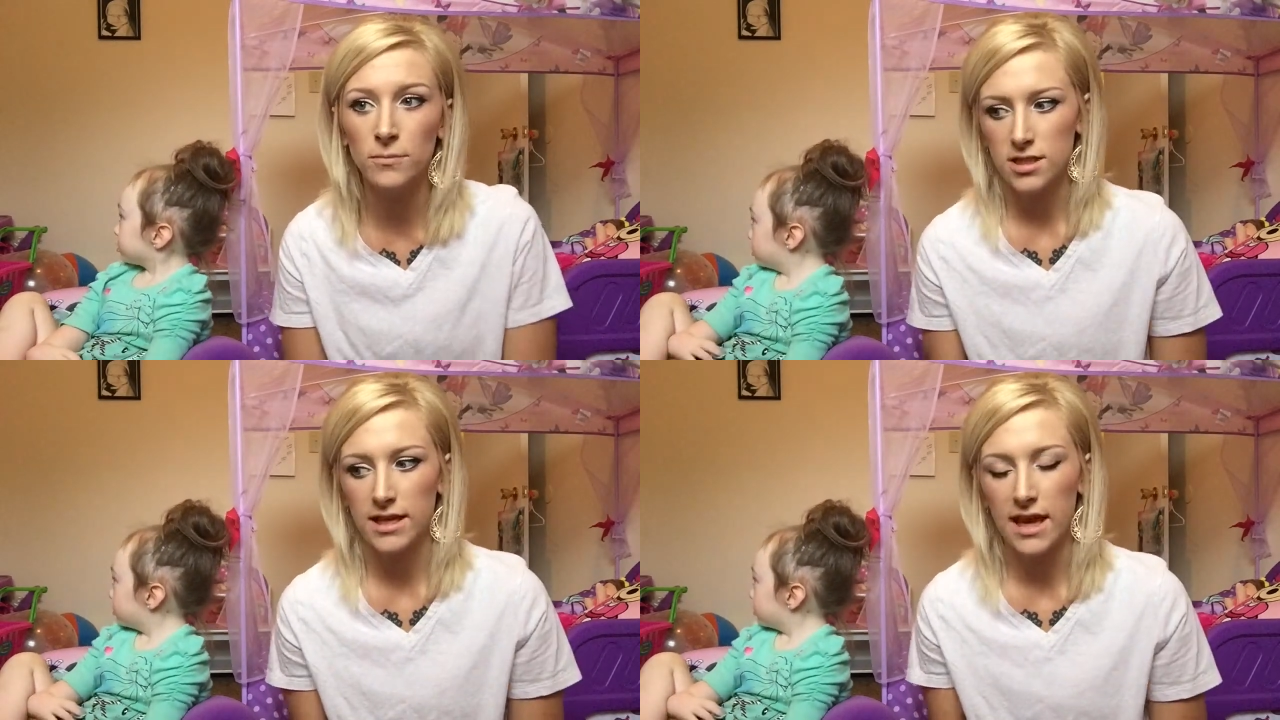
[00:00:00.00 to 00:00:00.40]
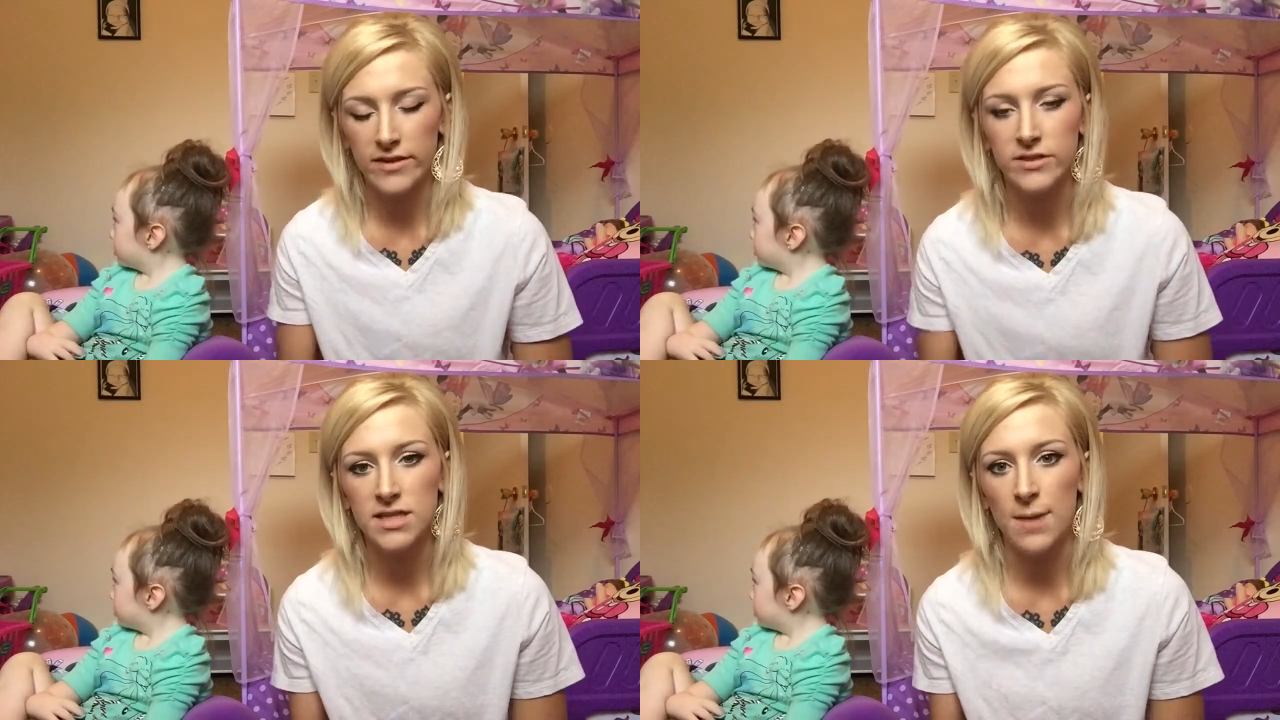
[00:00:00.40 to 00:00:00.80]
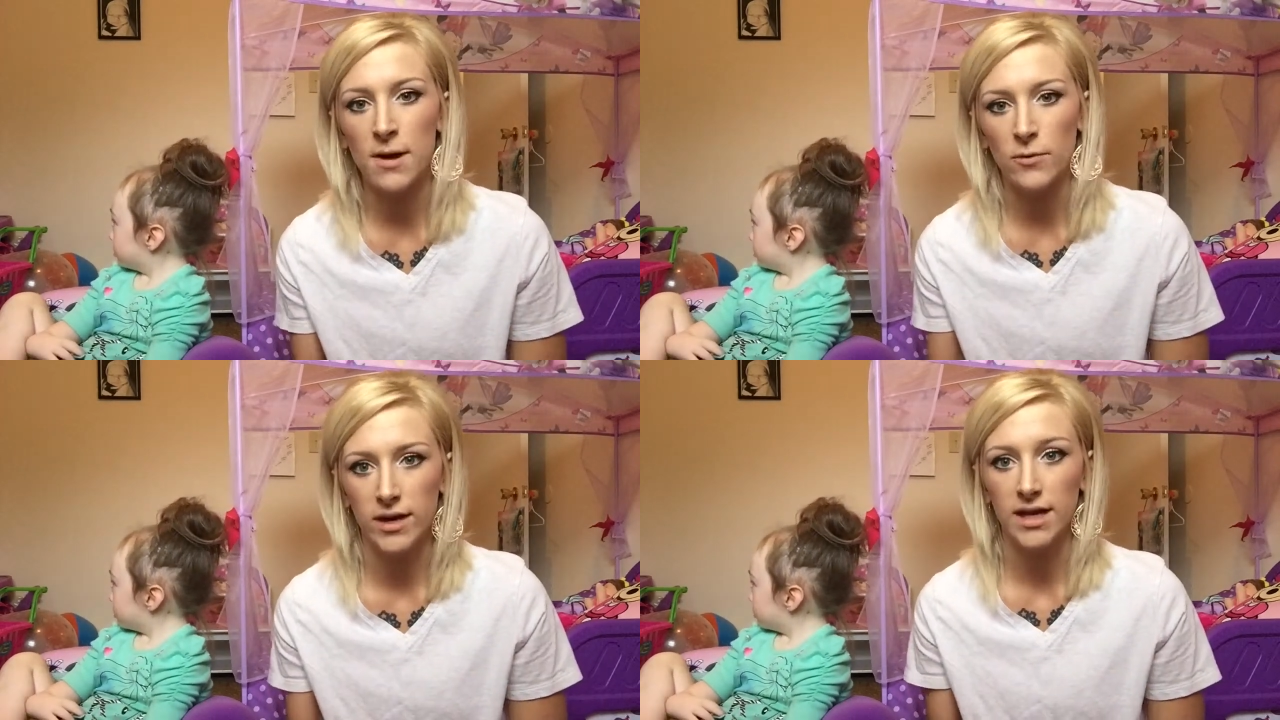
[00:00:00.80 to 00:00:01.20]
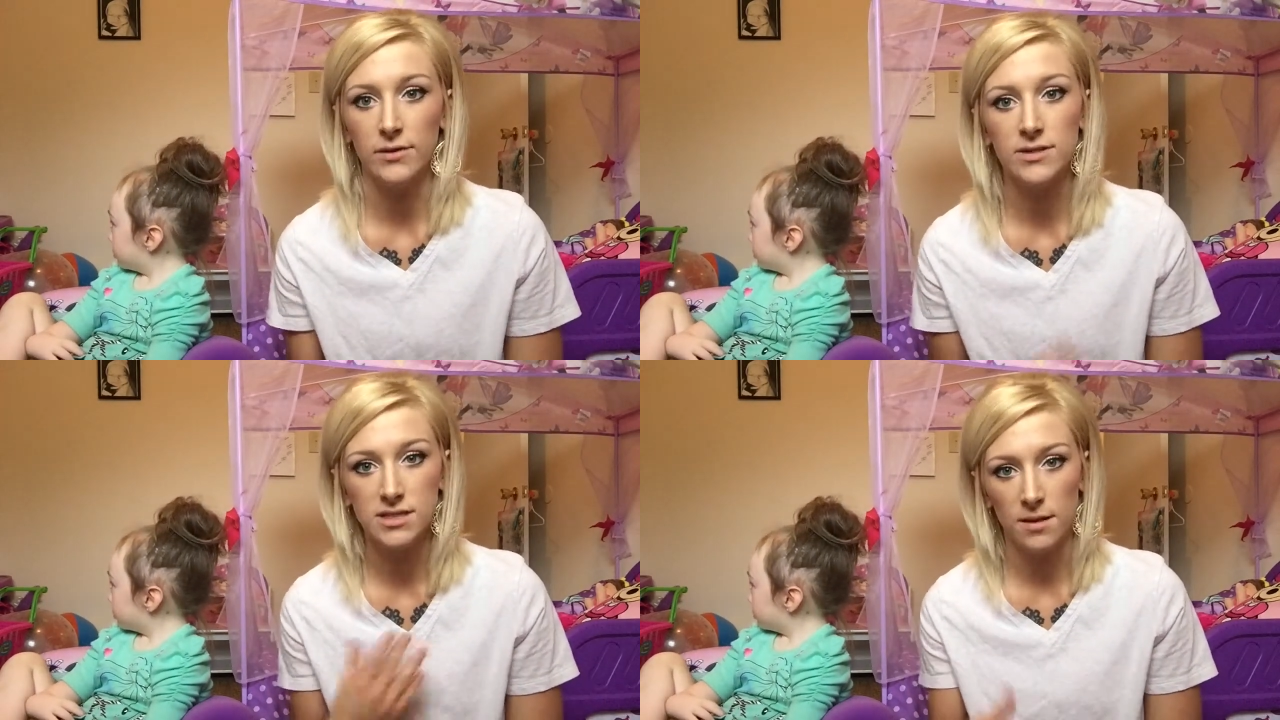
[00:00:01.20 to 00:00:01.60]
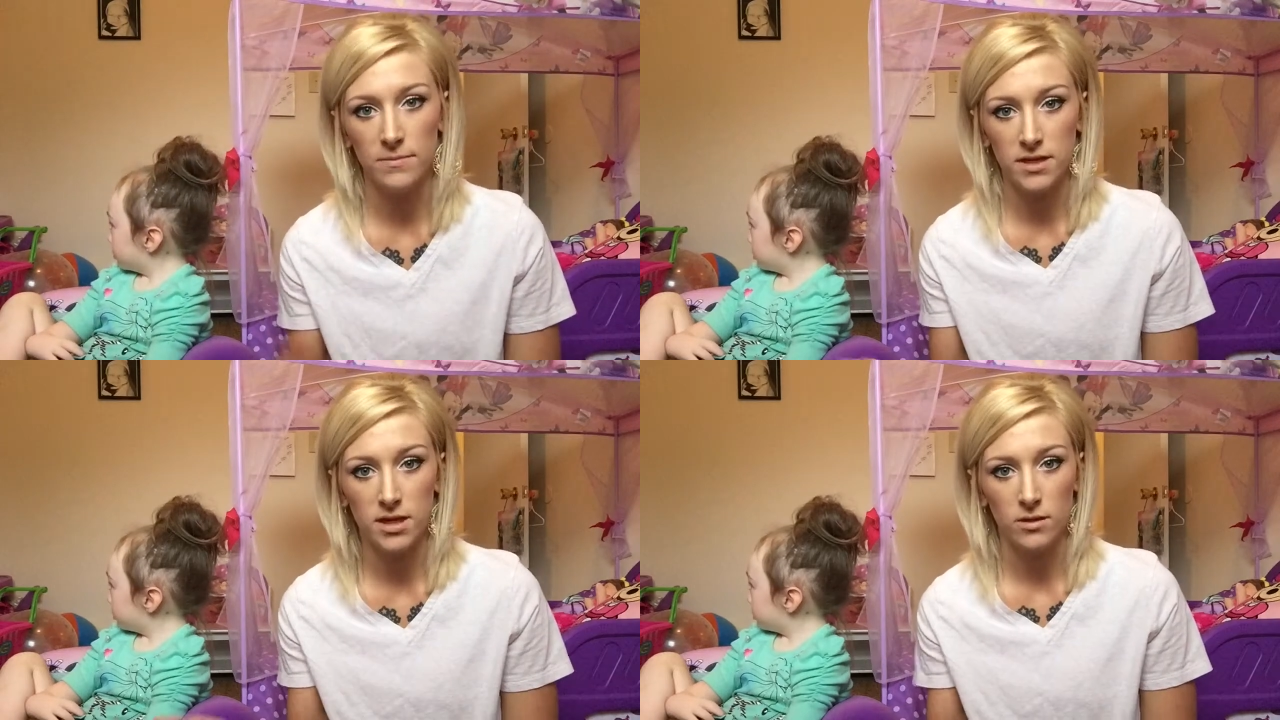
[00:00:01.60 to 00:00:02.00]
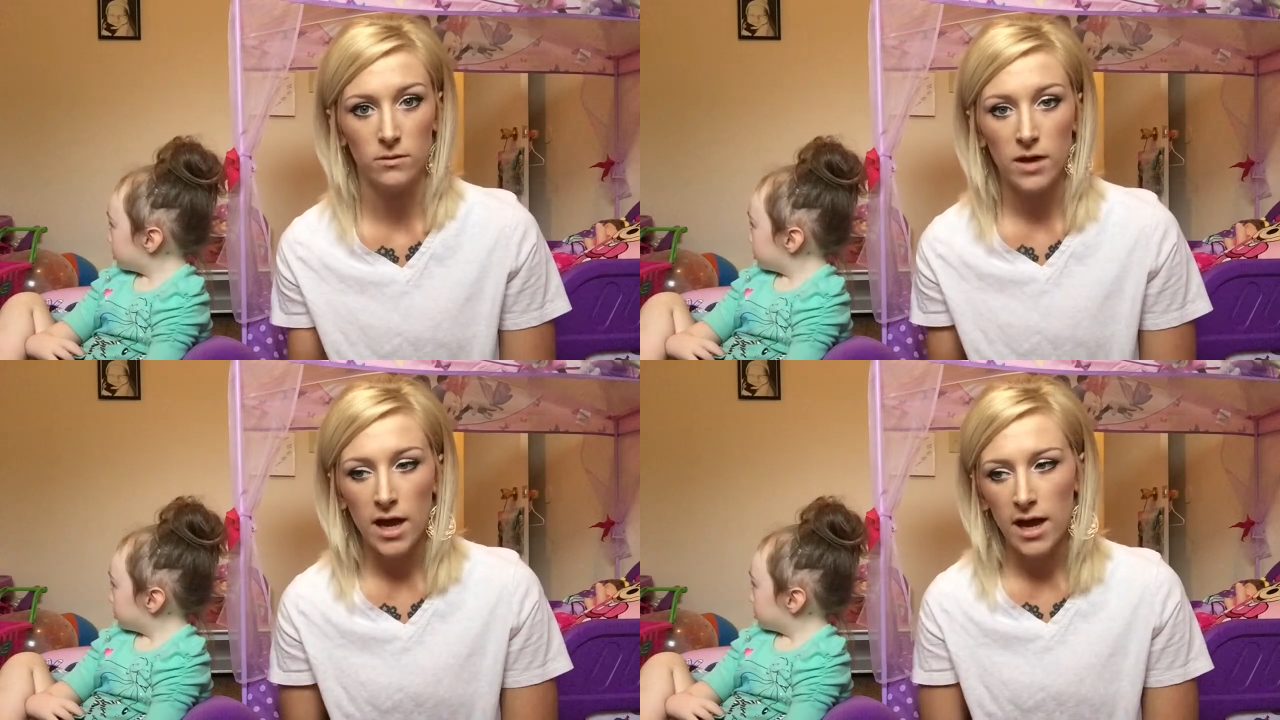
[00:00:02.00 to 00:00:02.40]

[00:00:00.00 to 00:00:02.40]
It's like every time I went, it was something new,